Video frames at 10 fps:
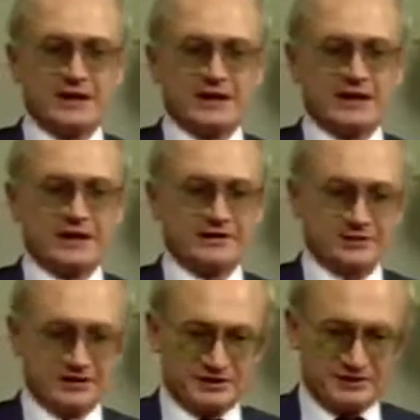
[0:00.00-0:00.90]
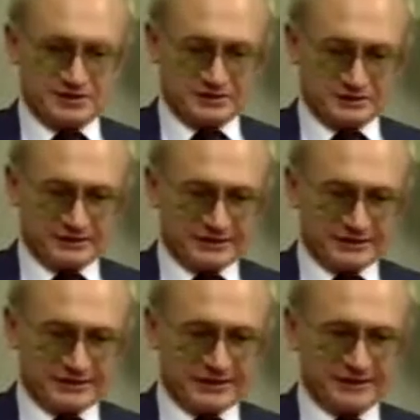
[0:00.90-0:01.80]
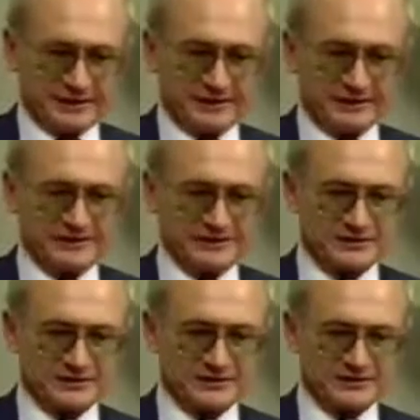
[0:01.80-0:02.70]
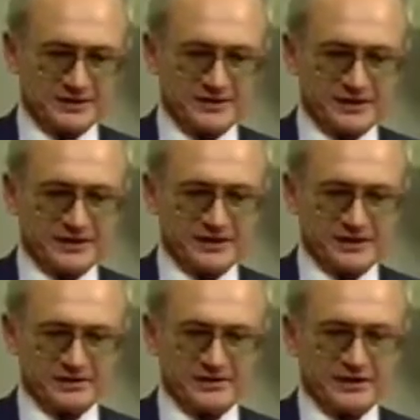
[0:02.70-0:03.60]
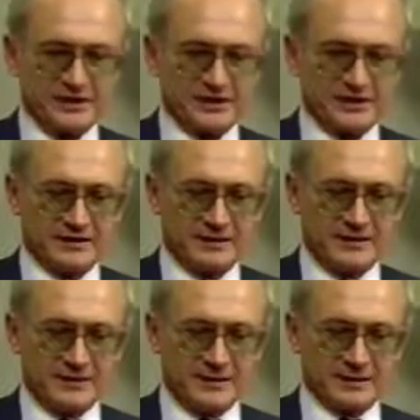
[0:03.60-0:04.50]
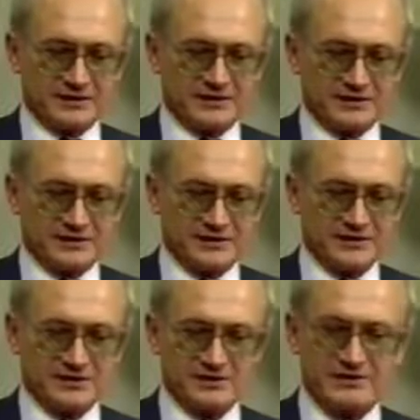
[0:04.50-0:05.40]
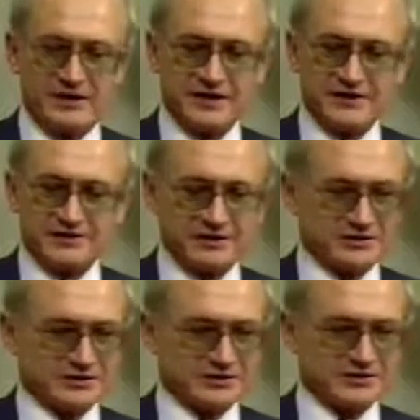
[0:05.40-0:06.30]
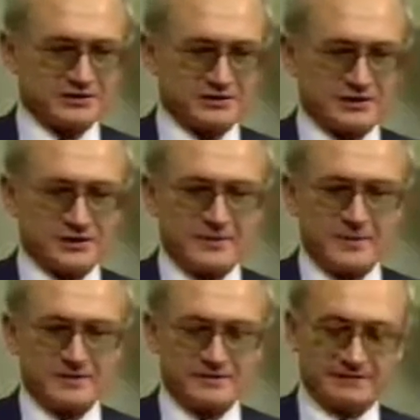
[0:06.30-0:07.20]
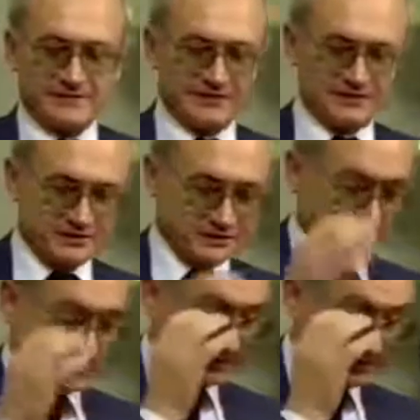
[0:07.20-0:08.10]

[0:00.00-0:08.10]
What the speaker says: And you can see it quite clearly that in some areas, in such sensitive areas as defense